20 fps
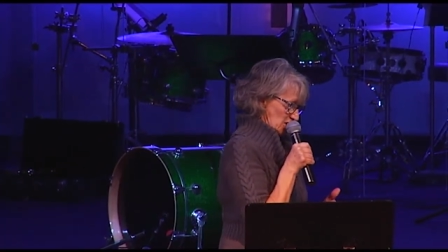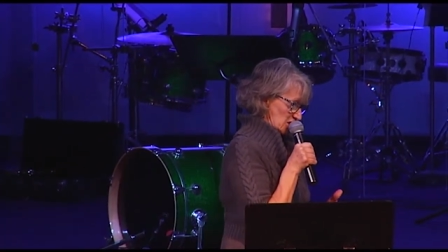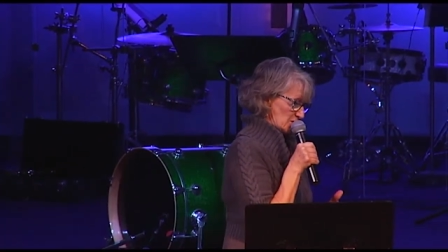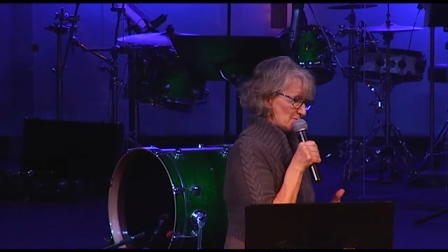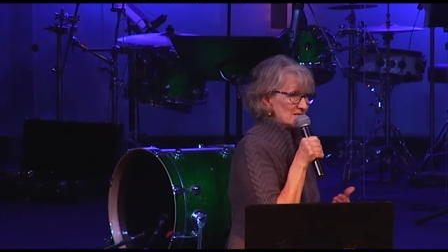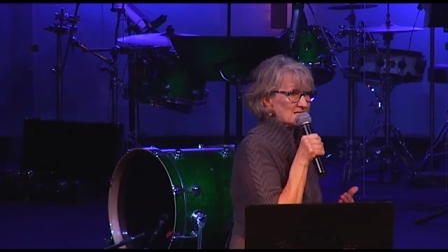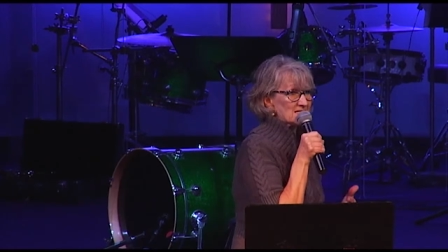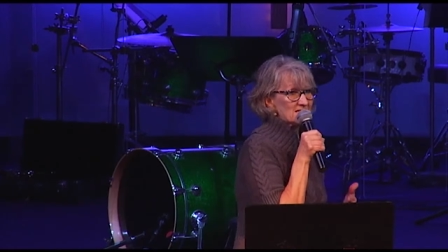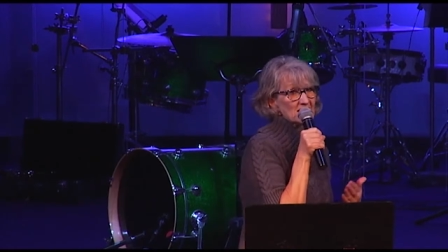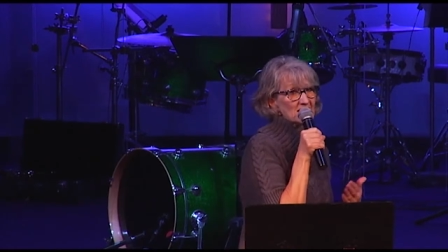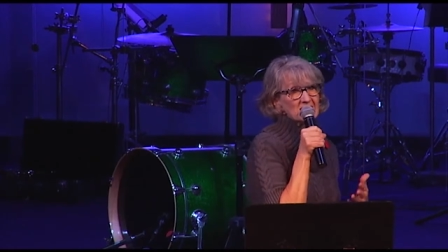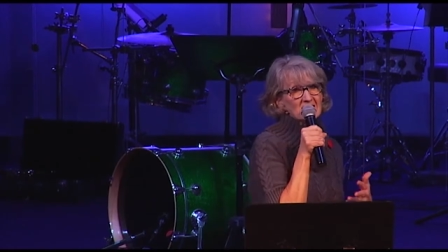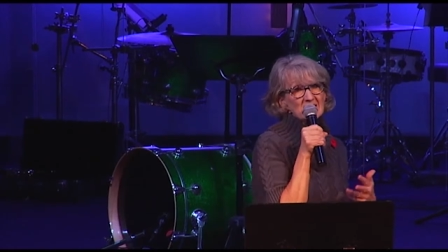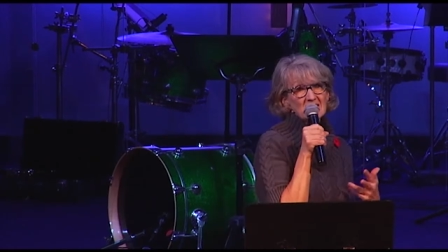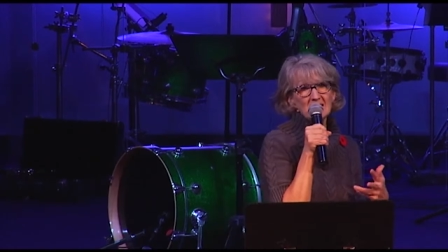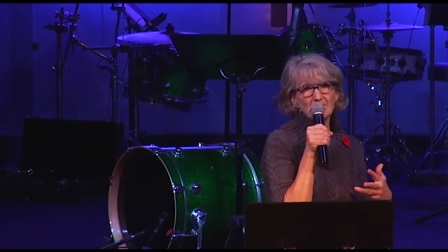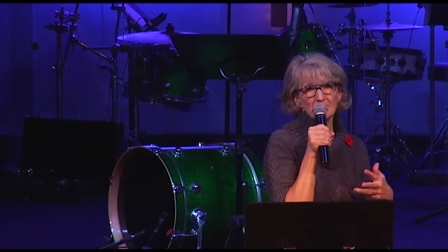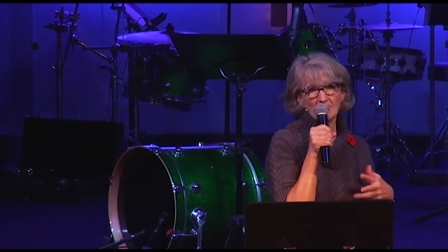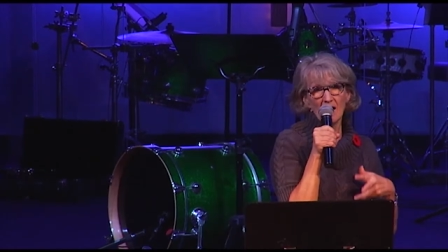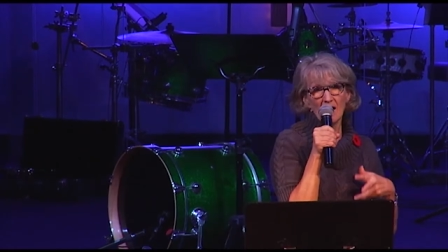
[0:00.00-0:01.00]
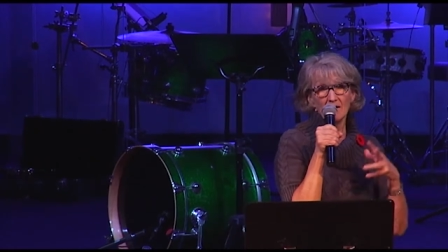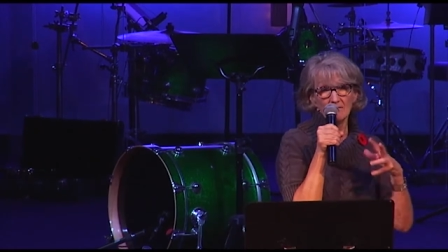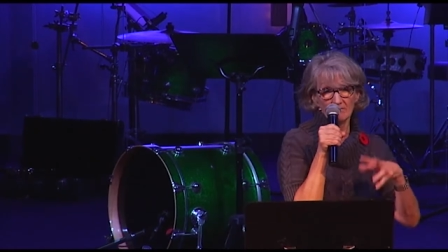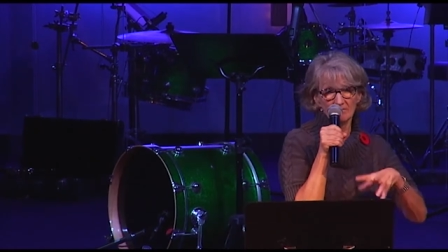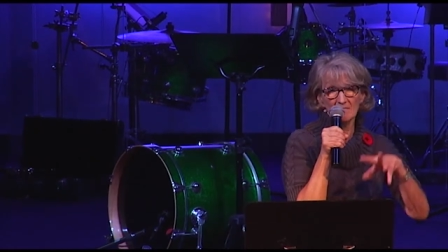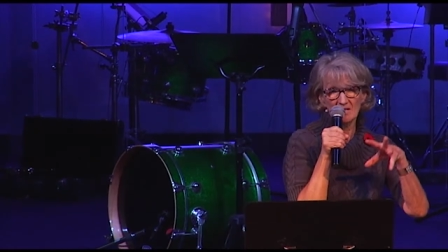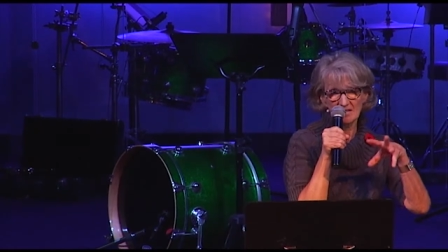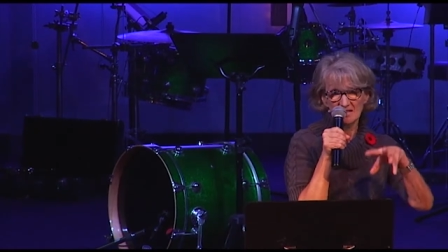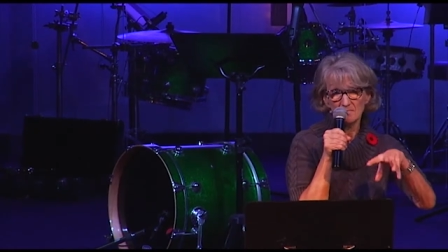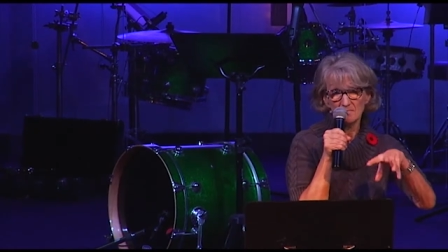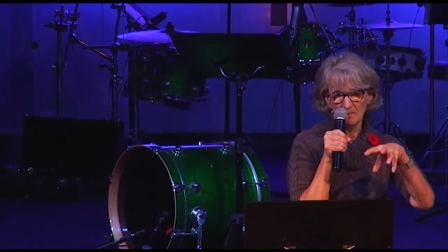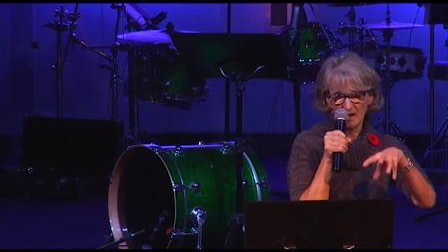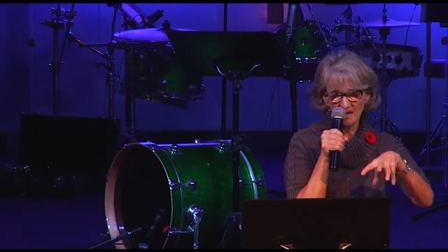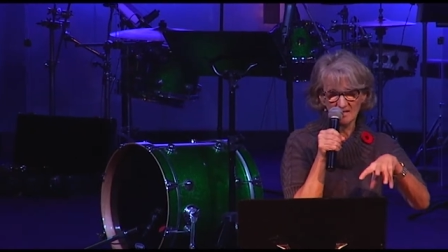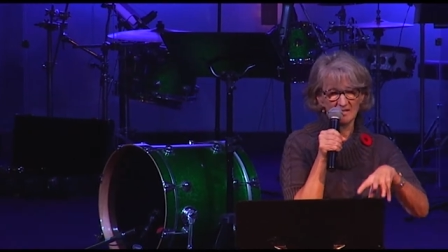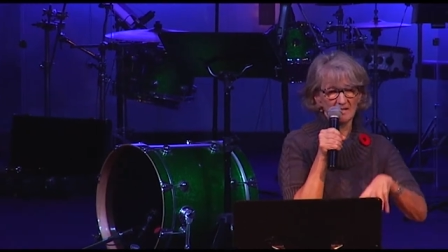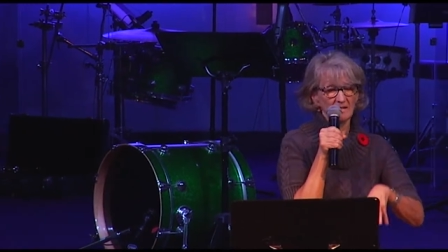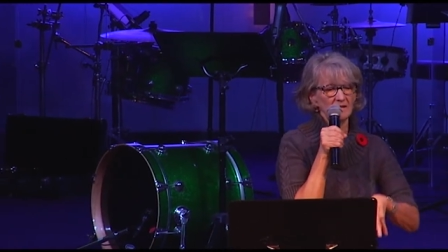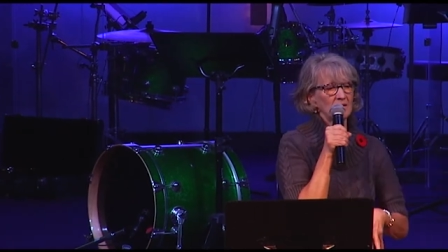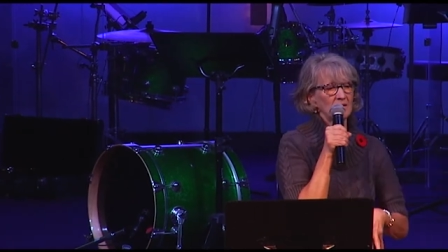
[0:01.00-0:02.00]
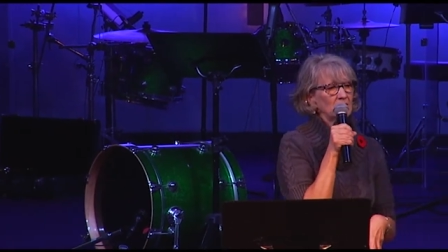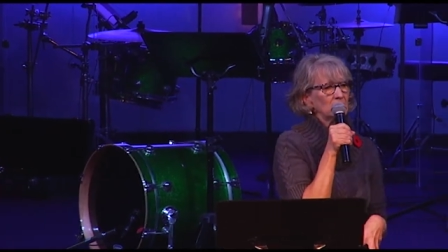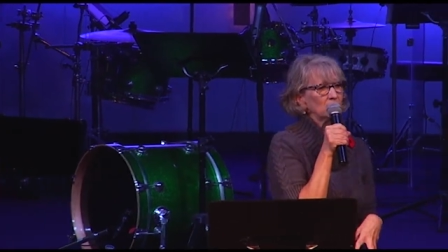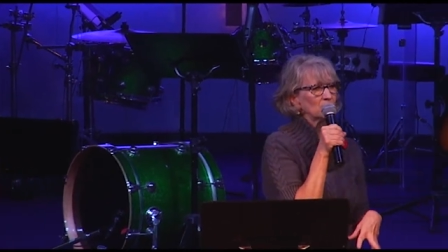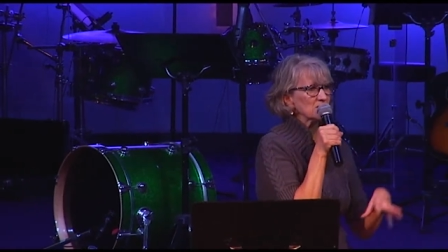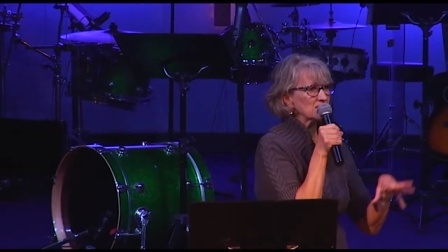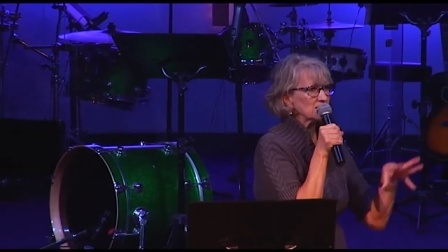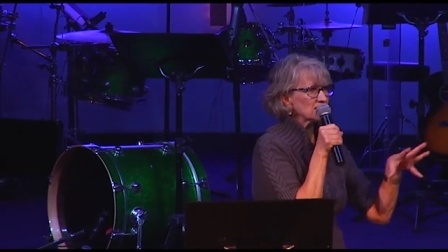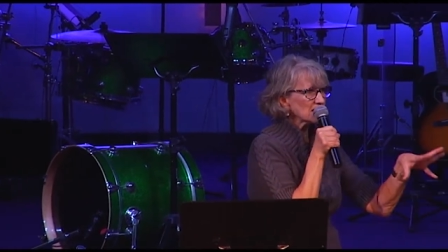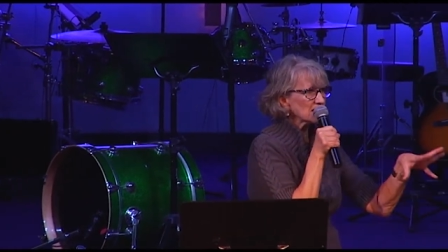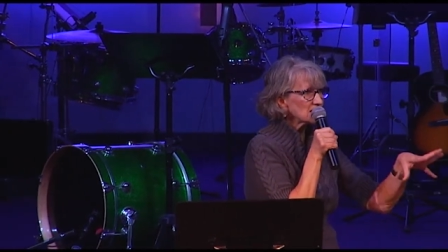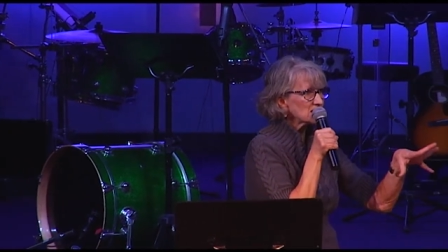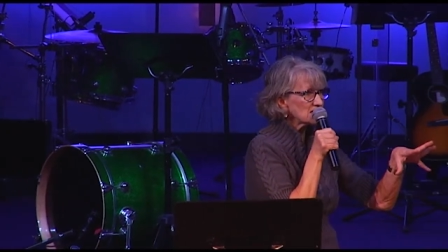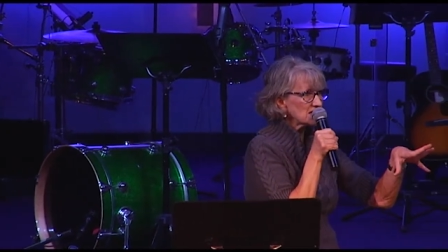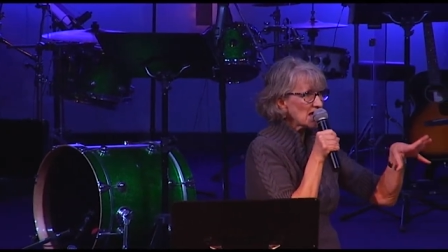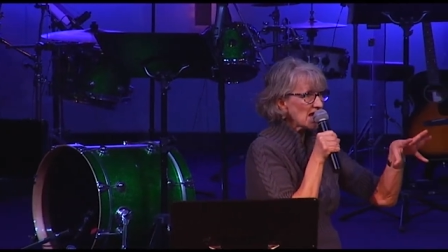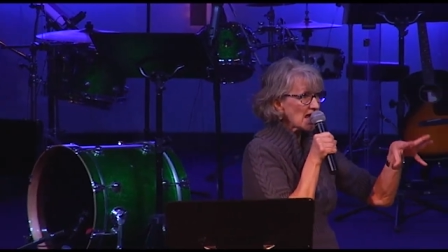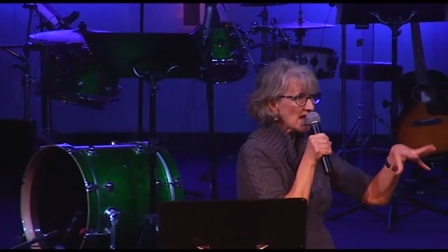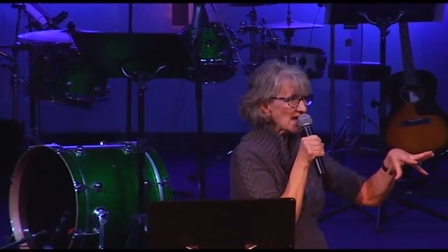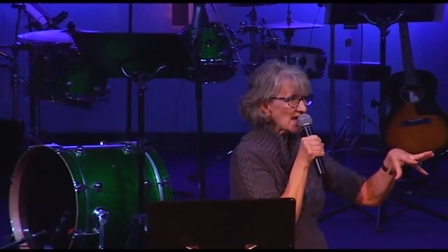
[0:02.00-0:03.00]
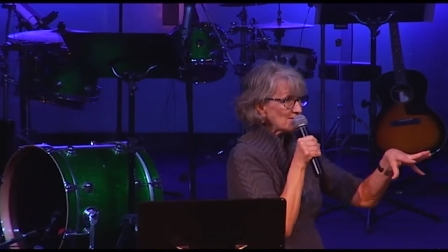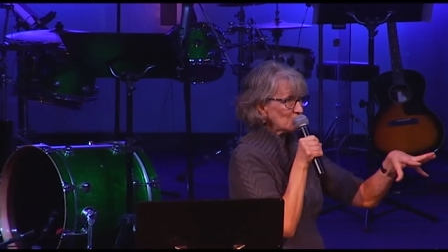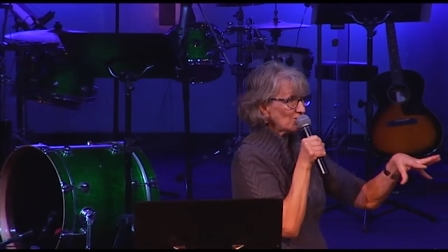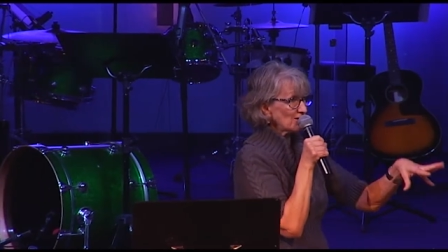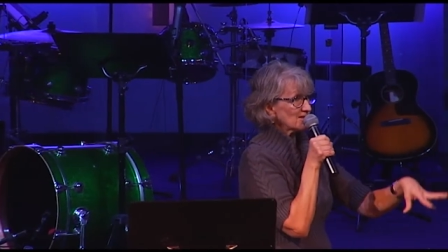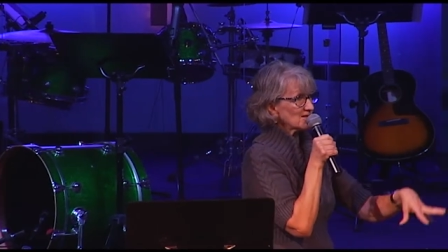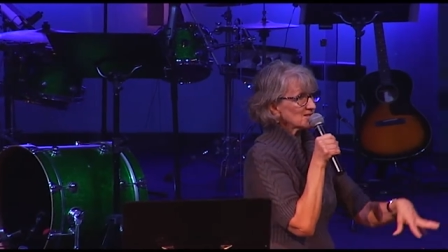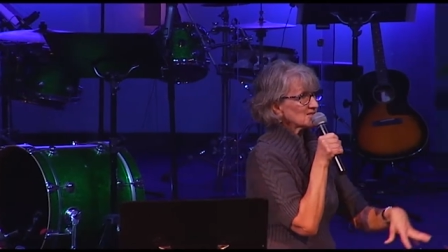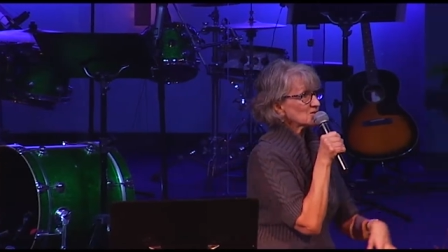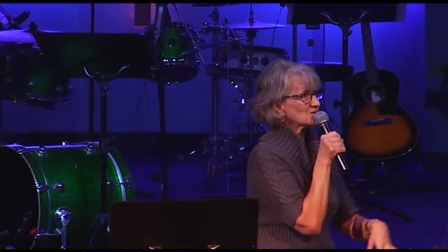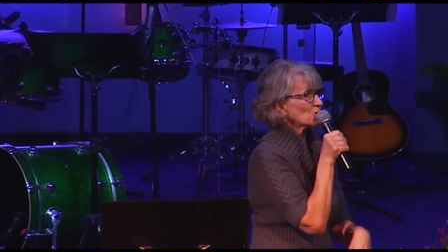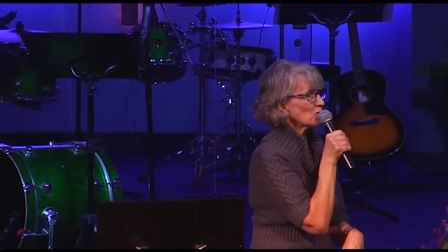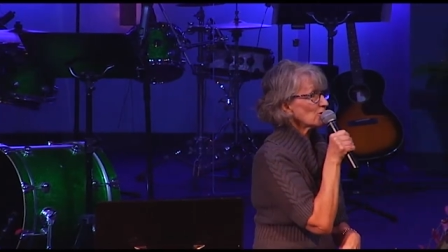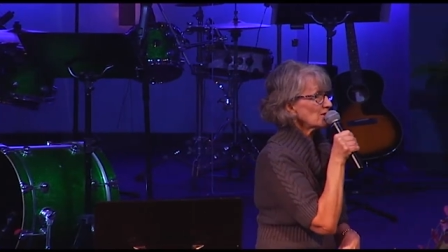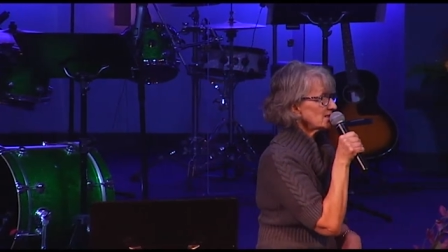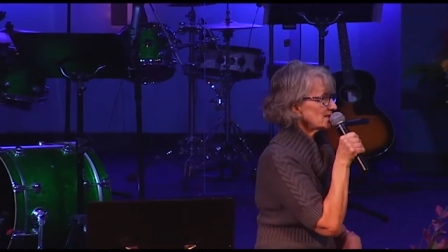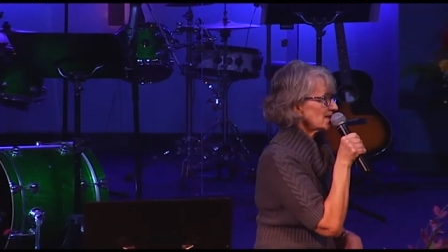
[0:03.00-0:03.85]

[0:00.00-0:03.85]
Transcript: she was 60, Mrs. Bussey was 68 when this story